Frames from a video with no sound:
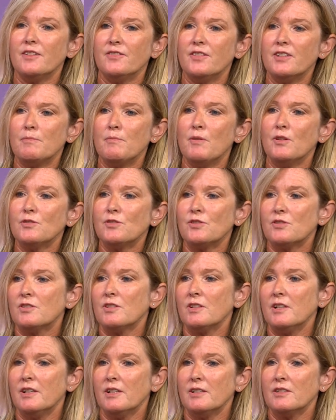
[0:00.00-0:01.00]
I think
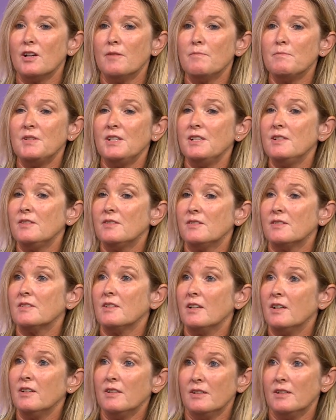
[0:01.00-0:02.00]
most companies
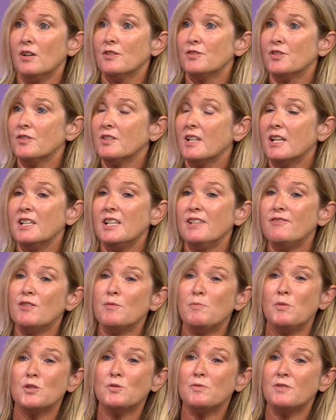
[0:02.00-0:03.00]
are doing that. If
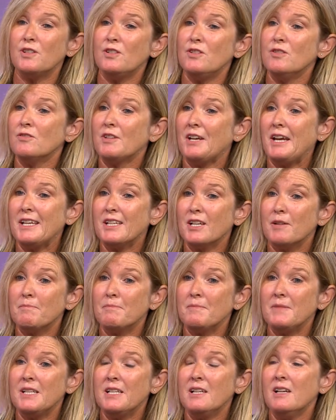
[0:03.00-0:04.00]
you booked with a UK
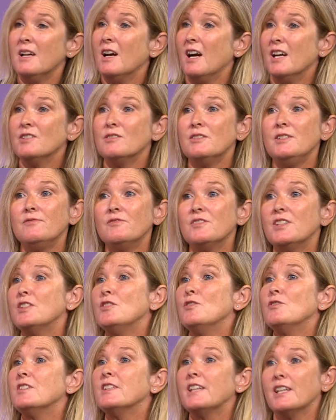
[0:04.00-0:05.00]
company, I don't even
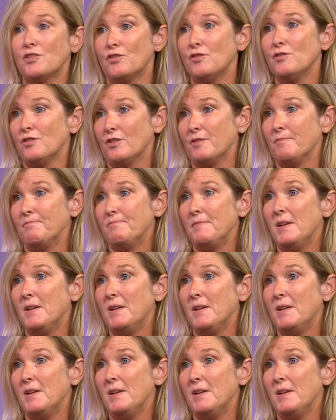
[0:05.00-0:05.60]
think you can get through to them.